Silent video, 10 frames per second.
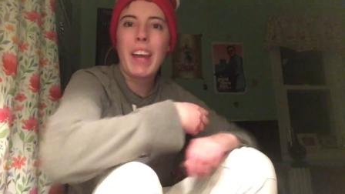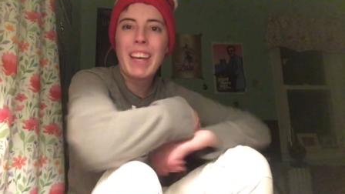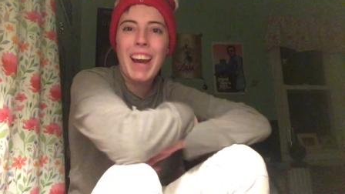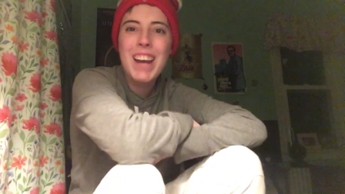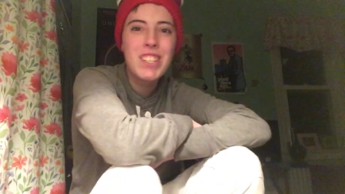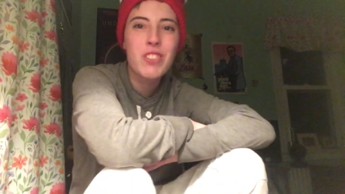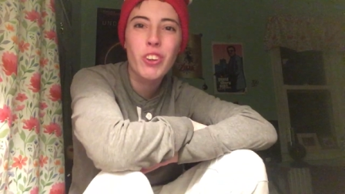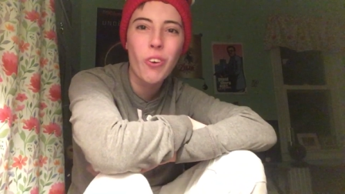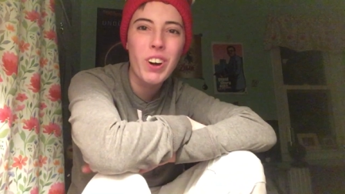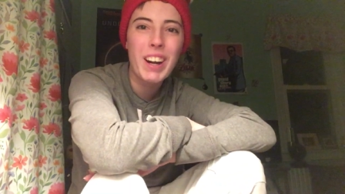Hey guys, it's
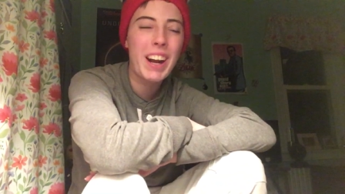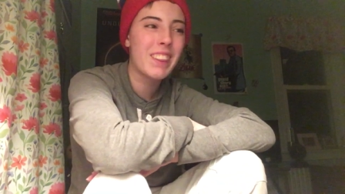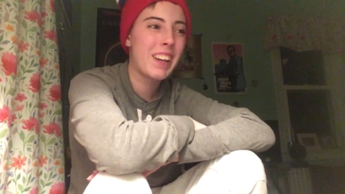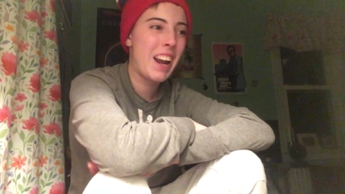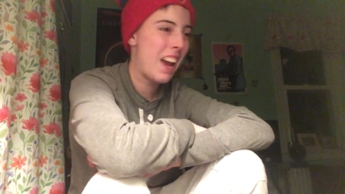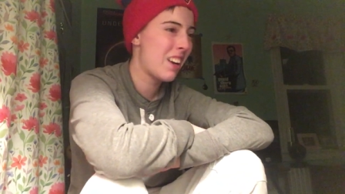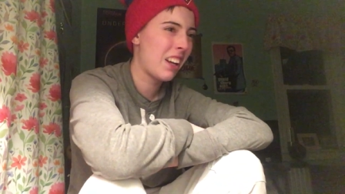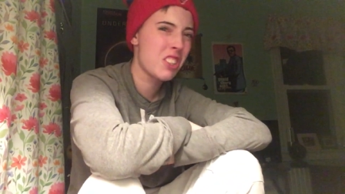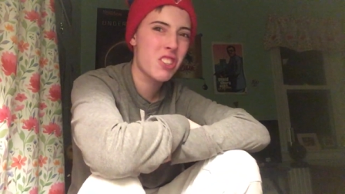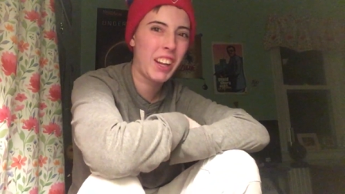recording. I thought I had
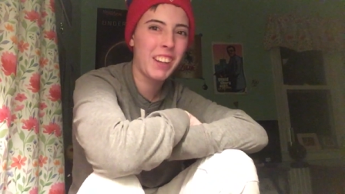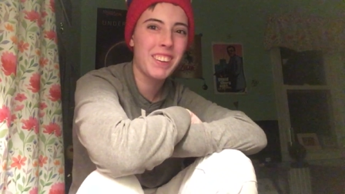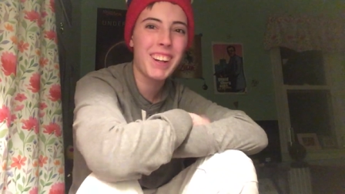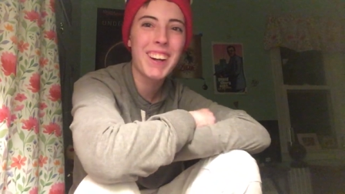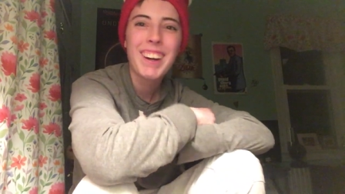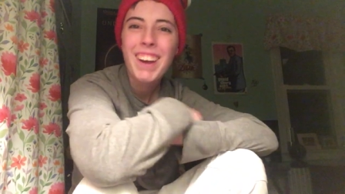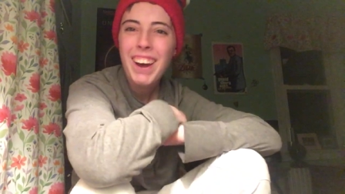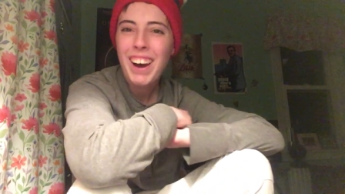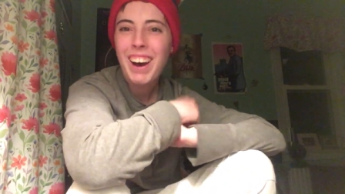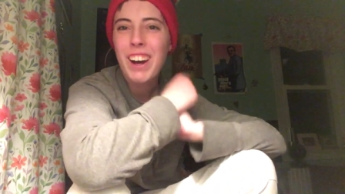an extra second there.
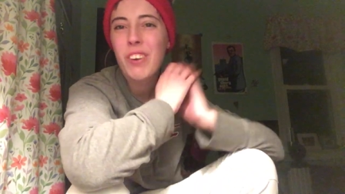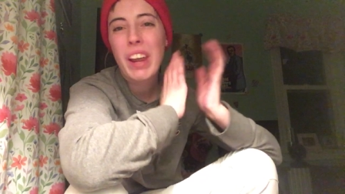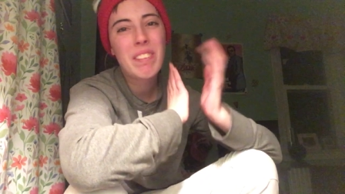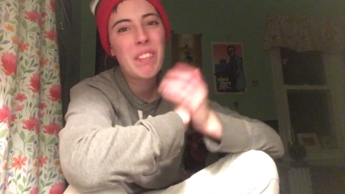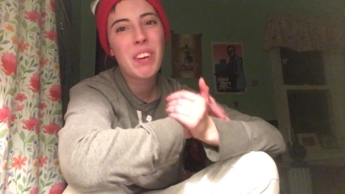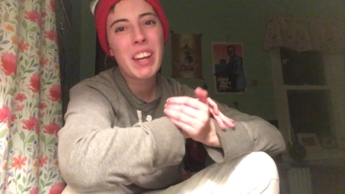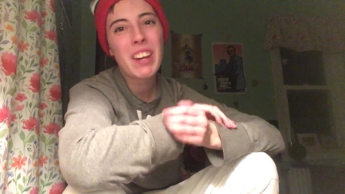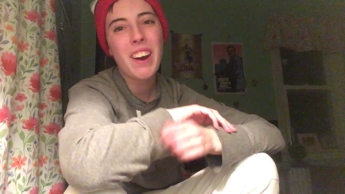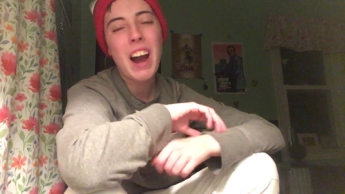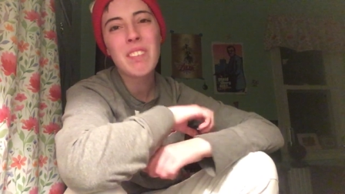Uh, Queen Baby Brit
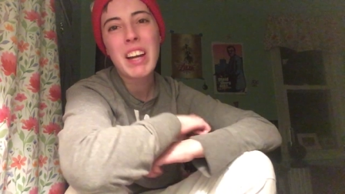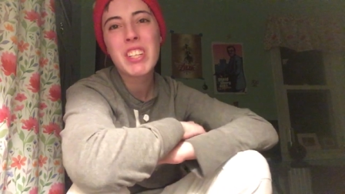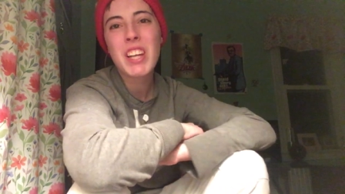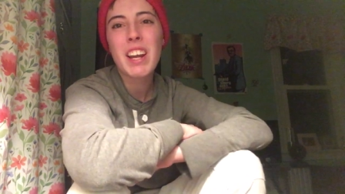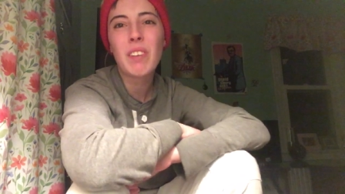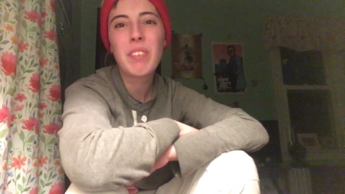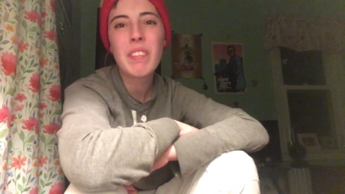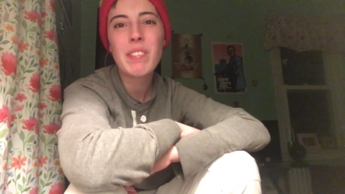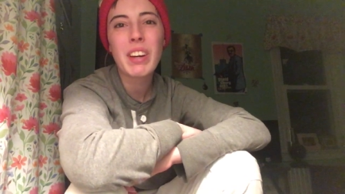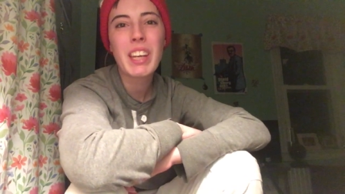here on my channel,
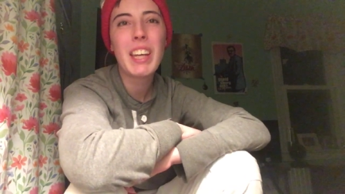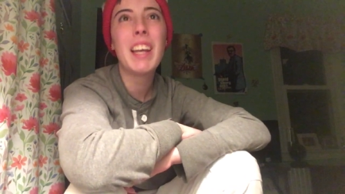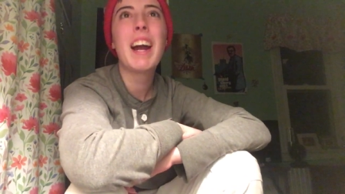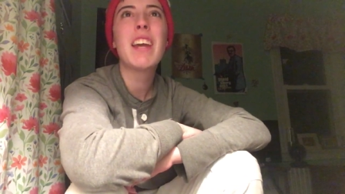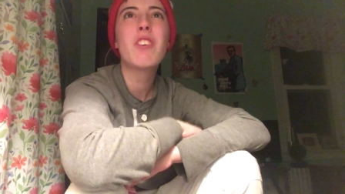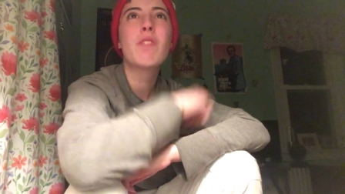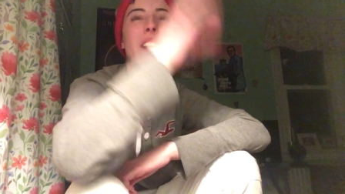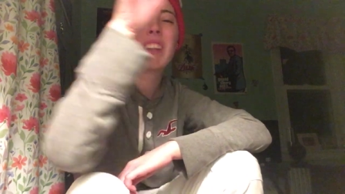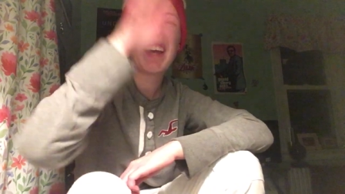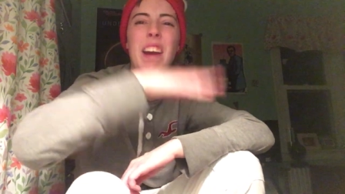Baby Brit Keen. I use
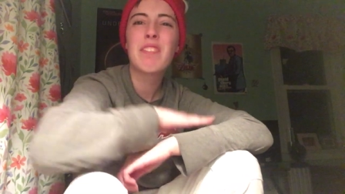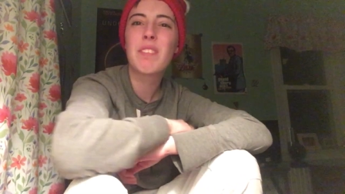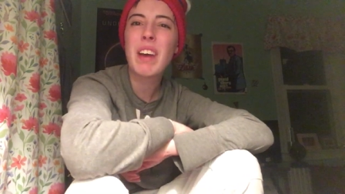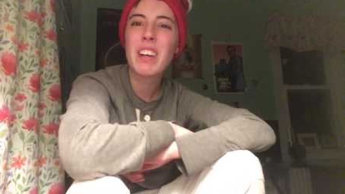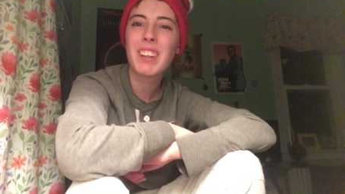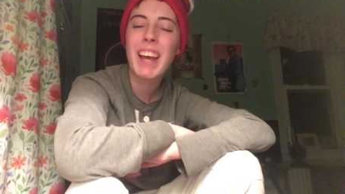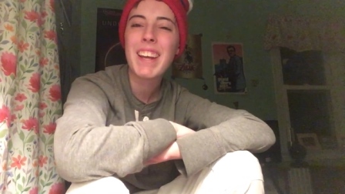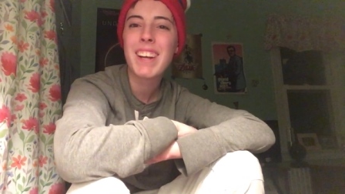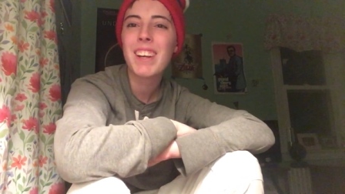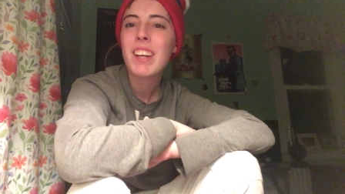my lamp for better
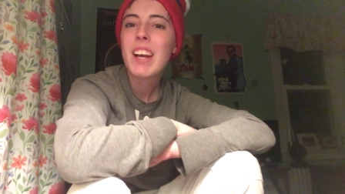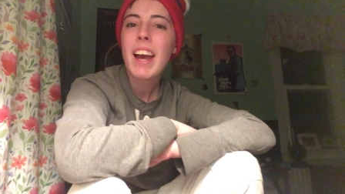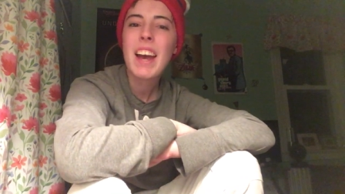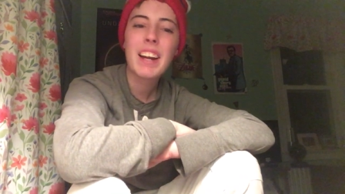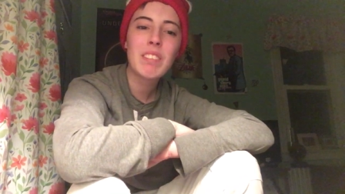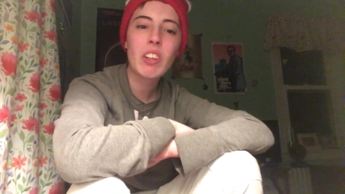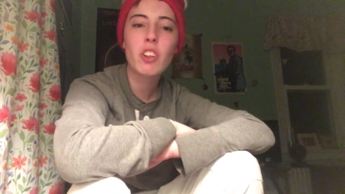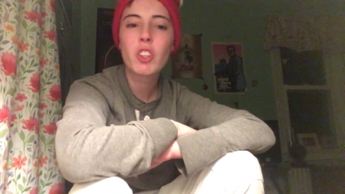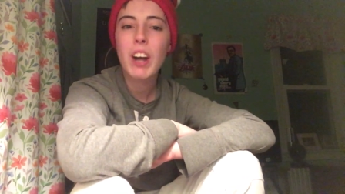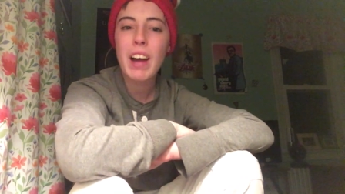lighting, and I got my
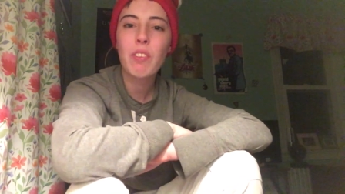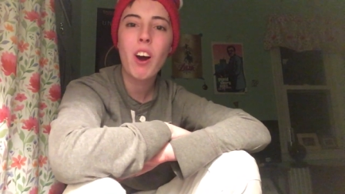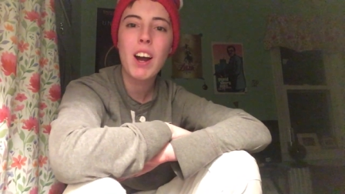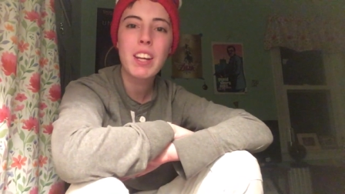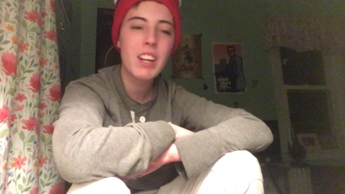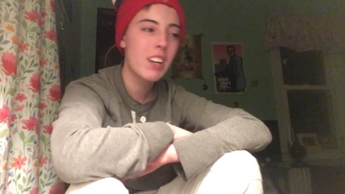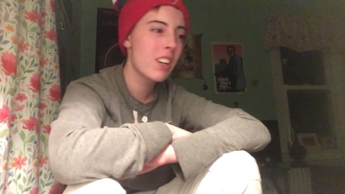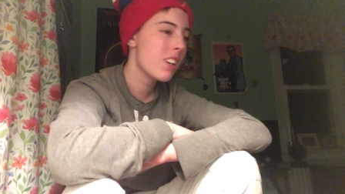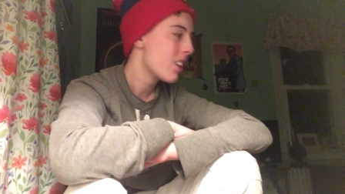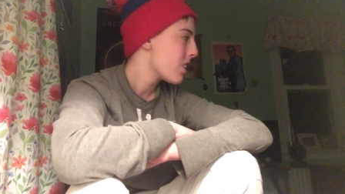little tripod
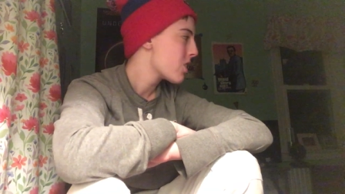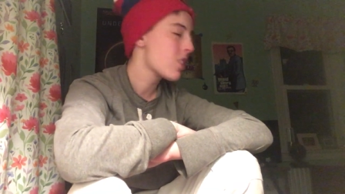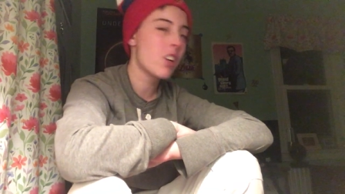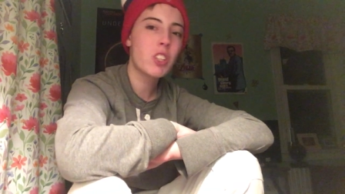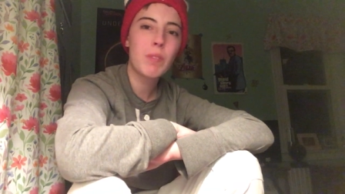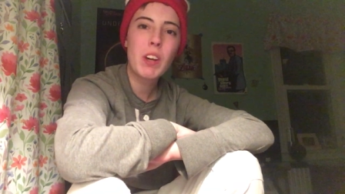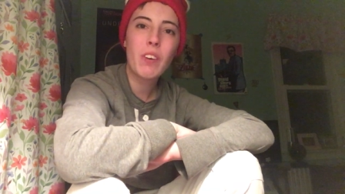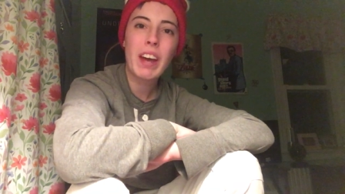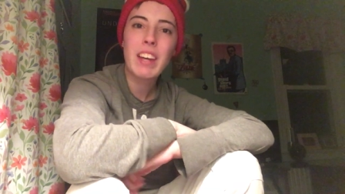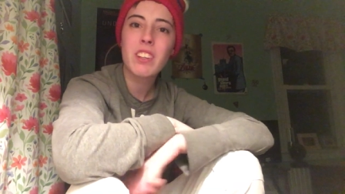here, so it should be
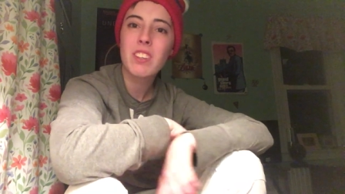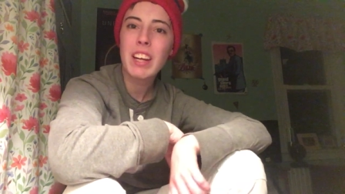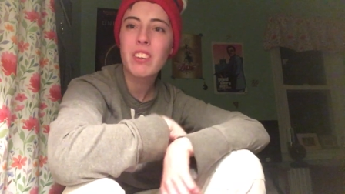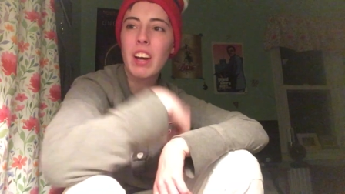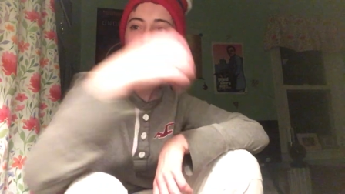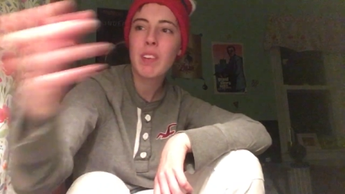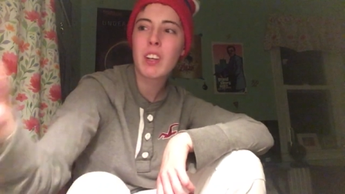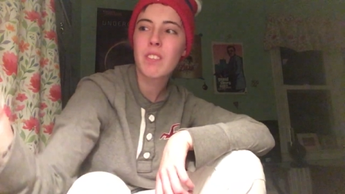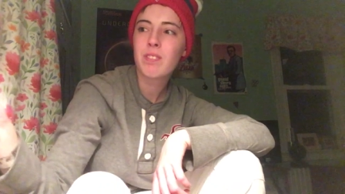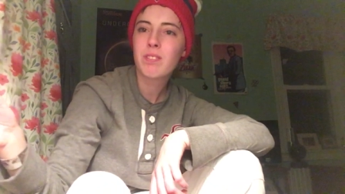okay because it's nighttime
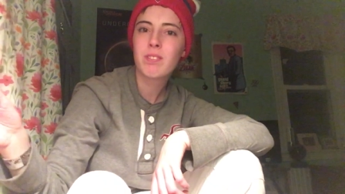here.